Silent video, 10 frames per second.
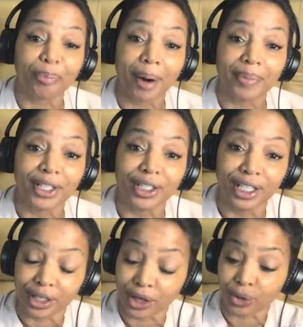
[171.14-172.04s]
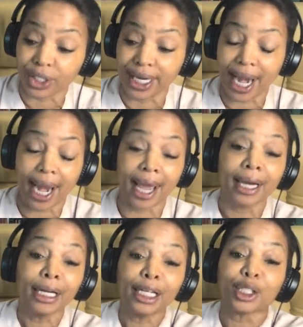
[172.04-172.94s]
problem that she didn't know she had
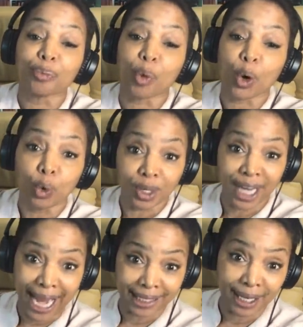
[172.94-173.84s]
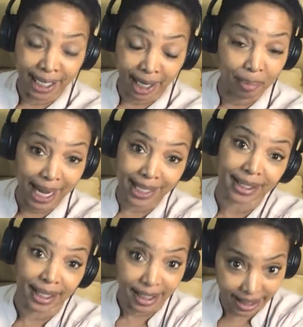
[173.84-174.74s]
as a boy who was, had the
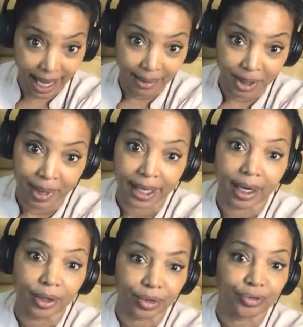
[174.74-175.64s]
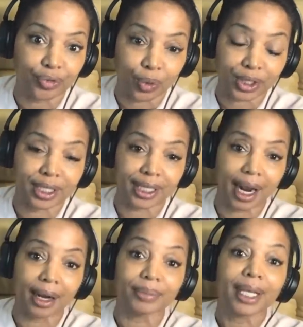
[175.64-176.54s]
capacity to stab somebody 114
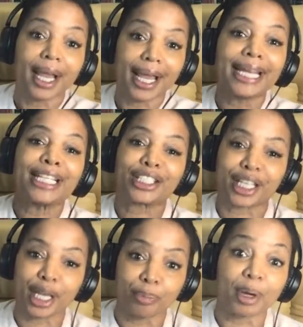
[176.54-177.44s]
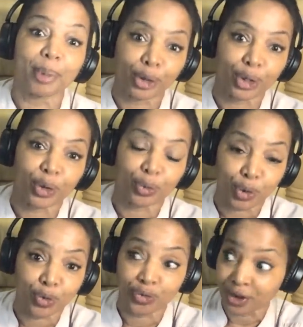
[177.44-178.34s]
times. And just to keep him under your
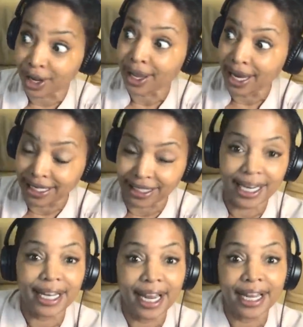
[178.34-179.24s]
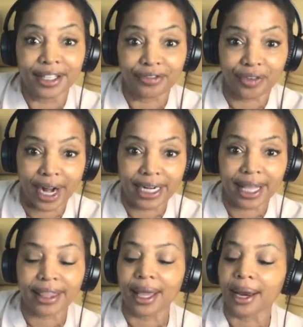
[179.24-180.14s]
roof is, is a frightening
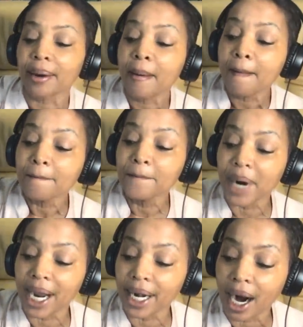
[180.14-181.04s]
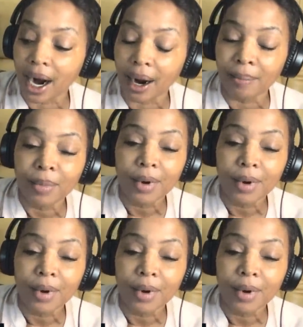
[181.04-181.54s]
thing. But um,